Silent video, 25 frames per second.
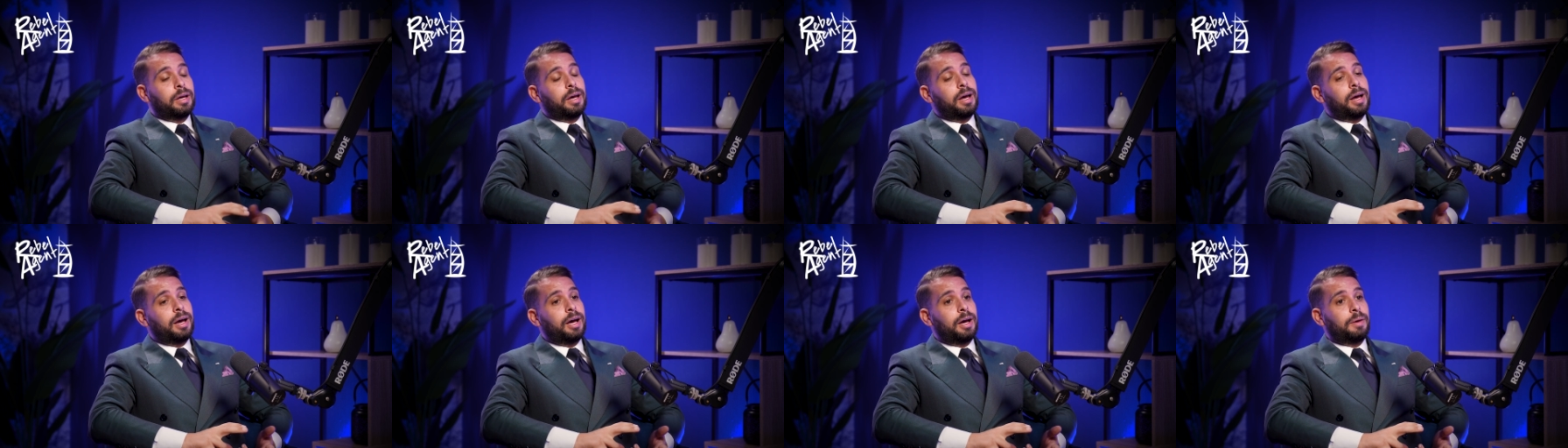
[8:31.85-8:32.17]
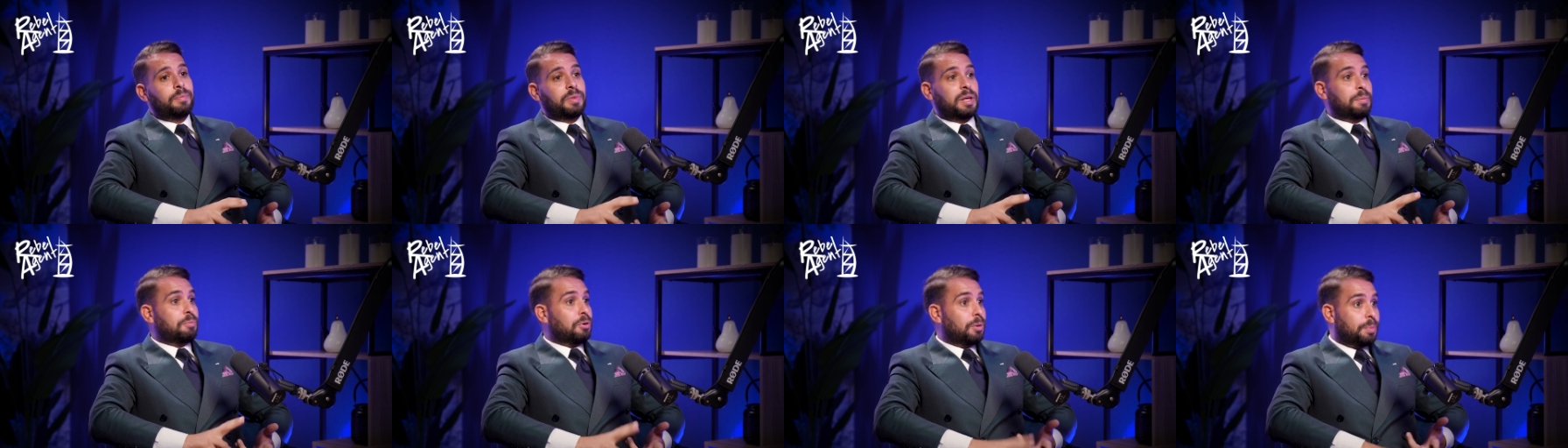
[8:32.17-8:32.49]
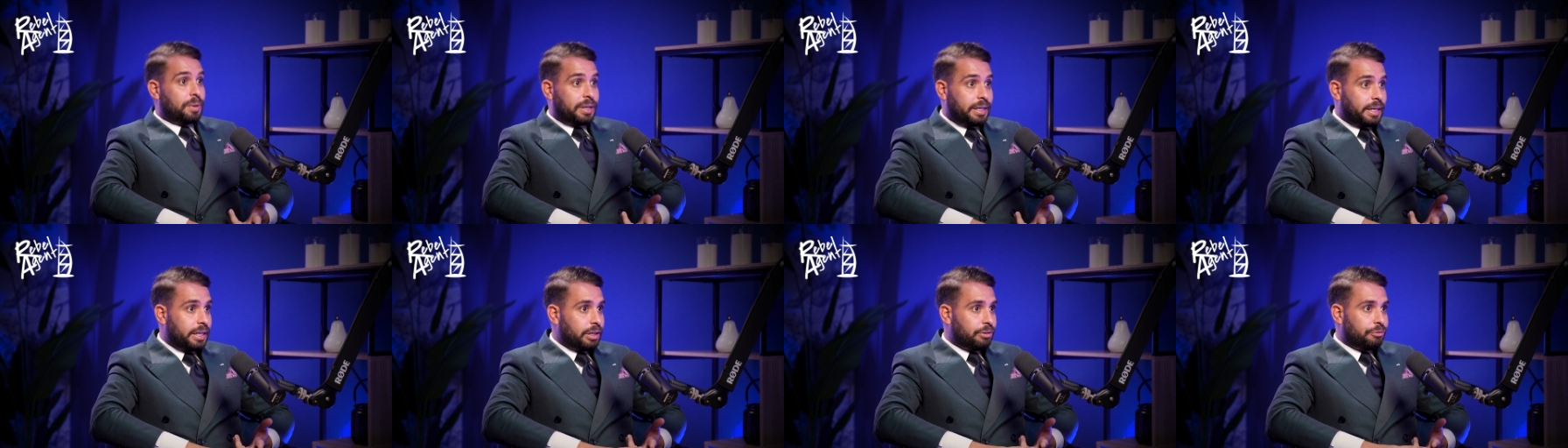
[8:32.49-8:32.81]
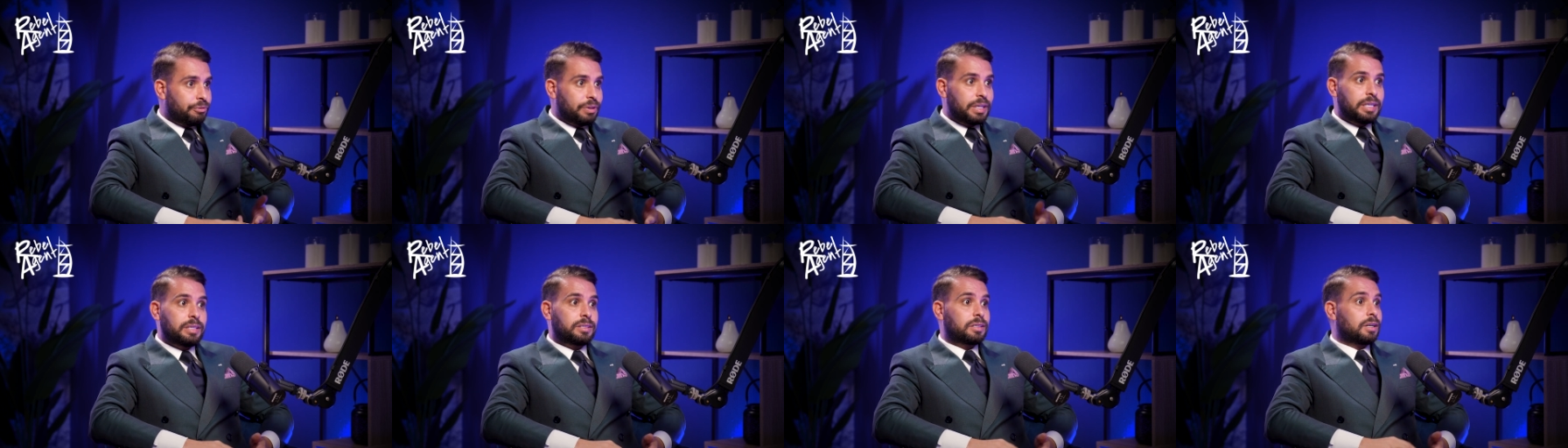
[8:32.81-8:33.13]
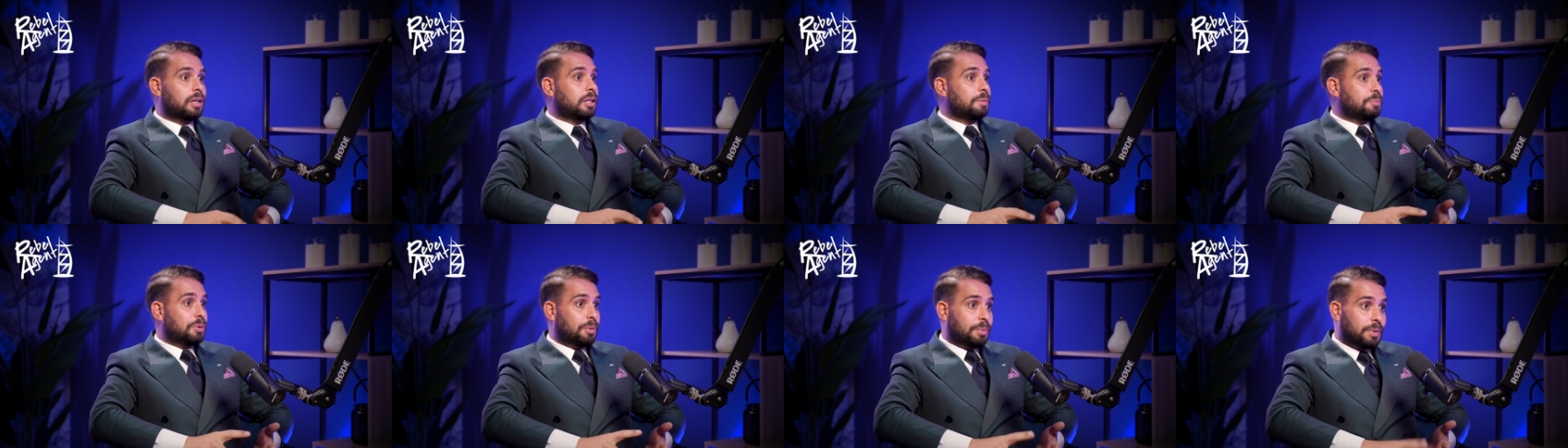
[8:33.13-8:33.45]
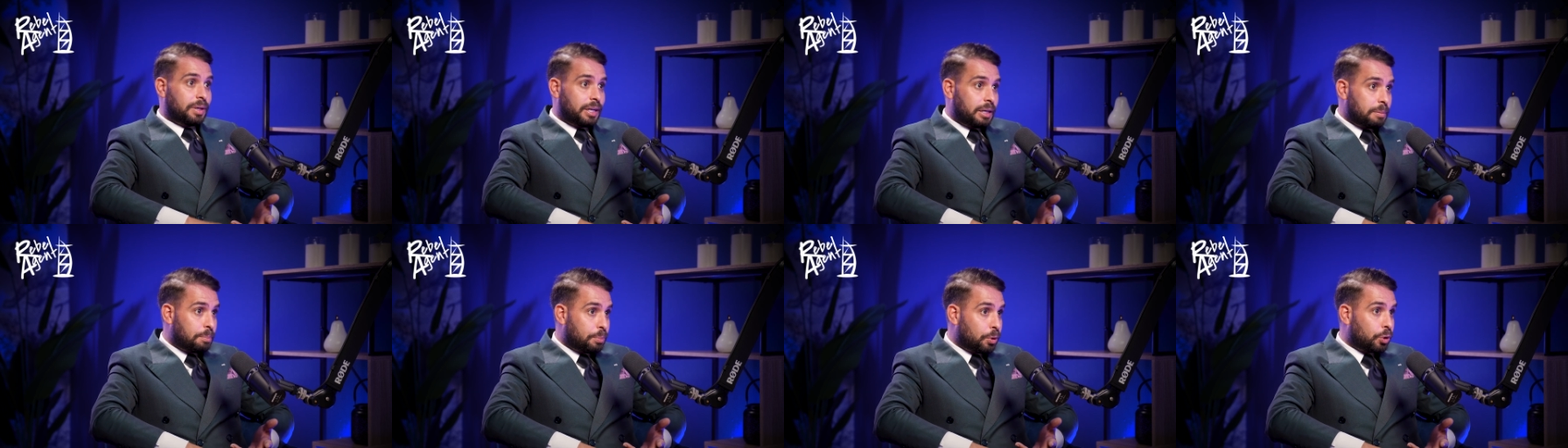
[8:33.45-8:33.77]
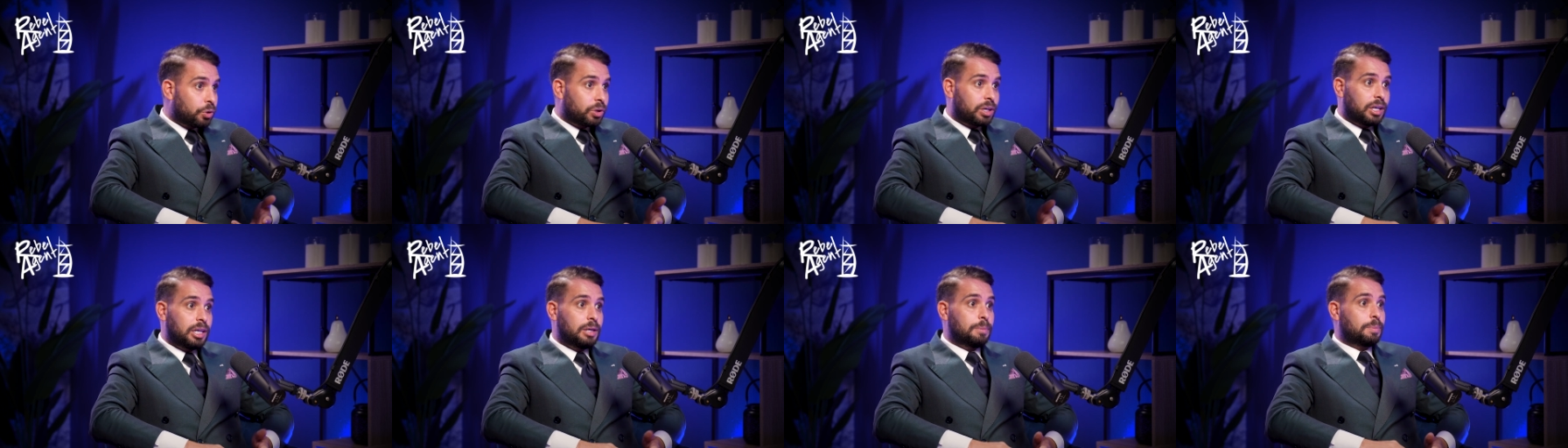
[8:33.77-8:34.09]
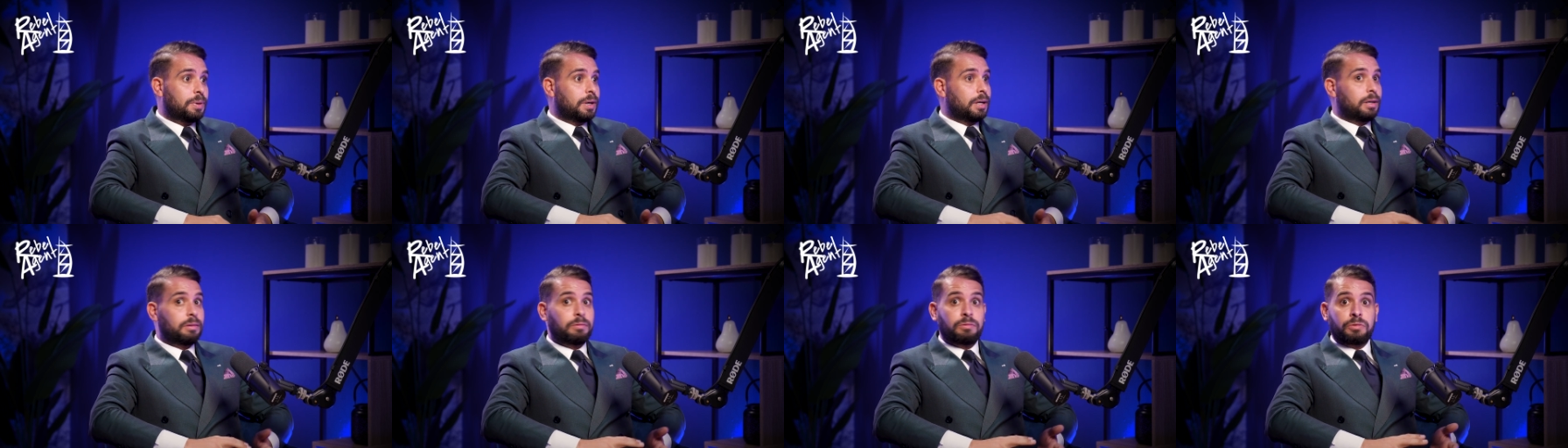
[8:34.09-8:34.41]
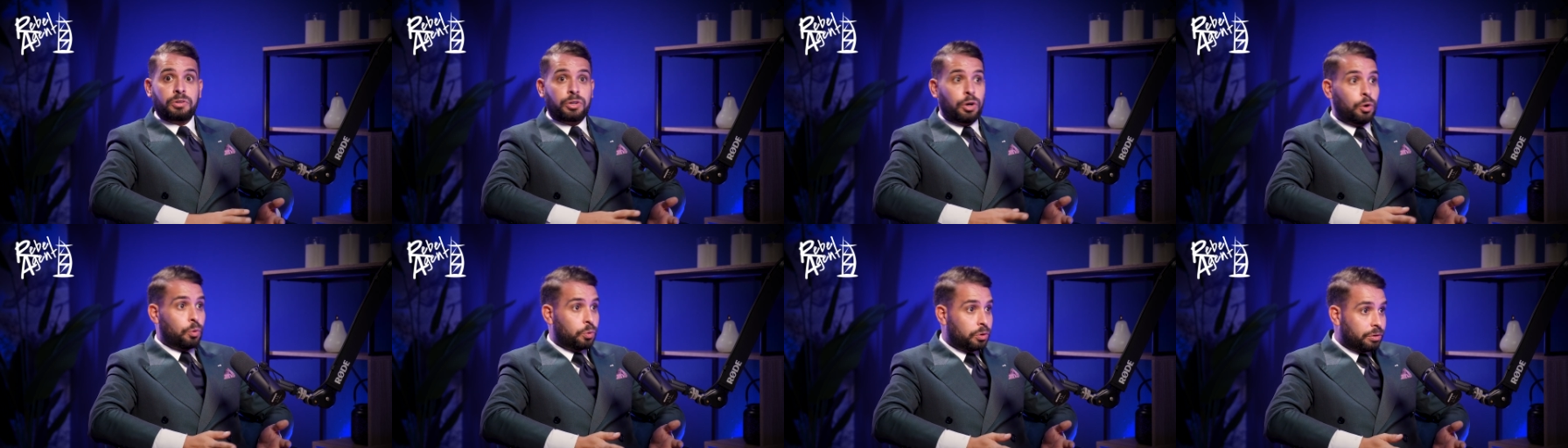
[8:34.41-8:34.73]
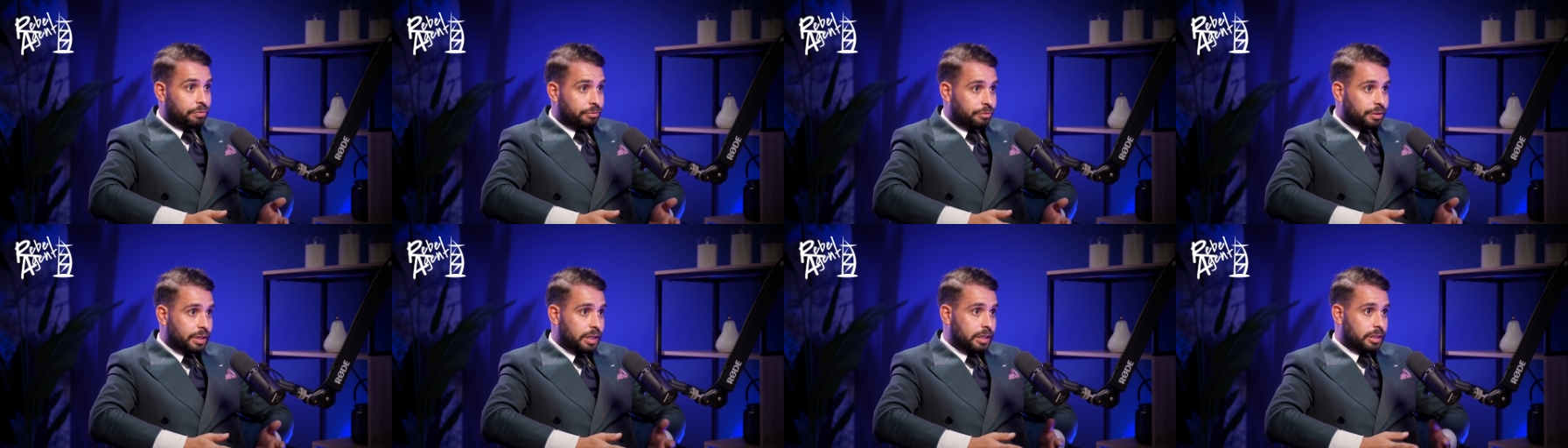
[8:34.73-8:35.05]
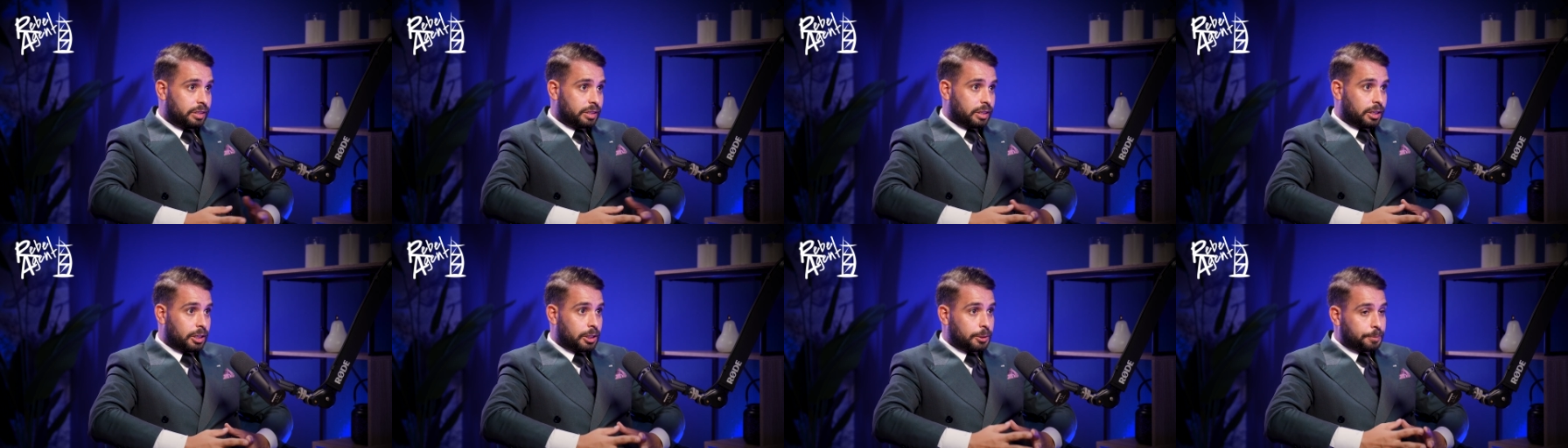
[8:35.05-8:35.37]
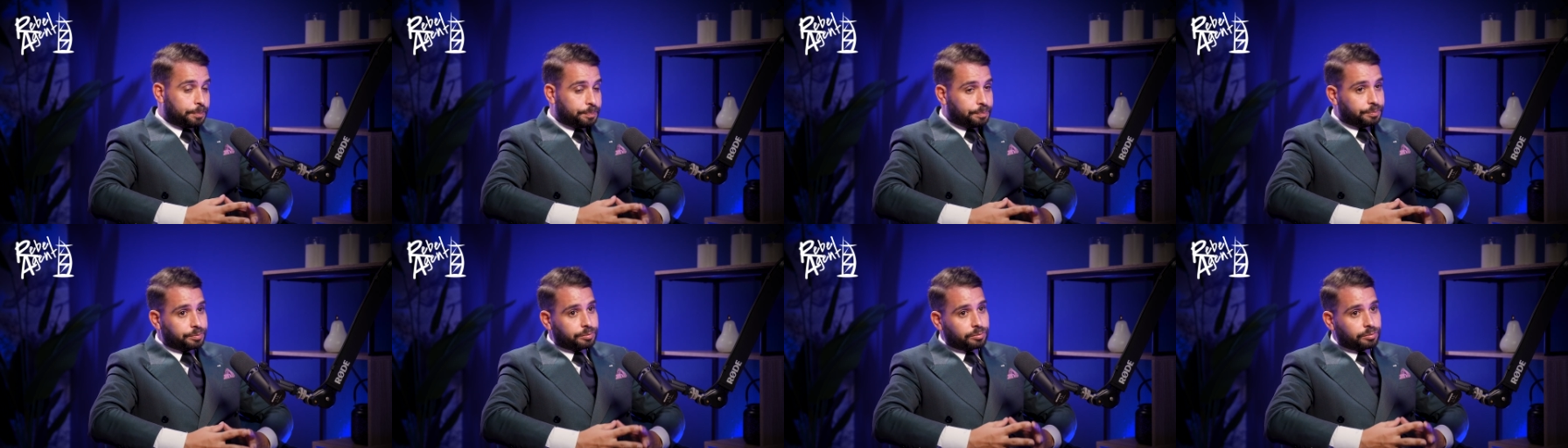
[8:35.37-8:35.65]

They probably need a visa. They probably need bookkeeping, golden visa.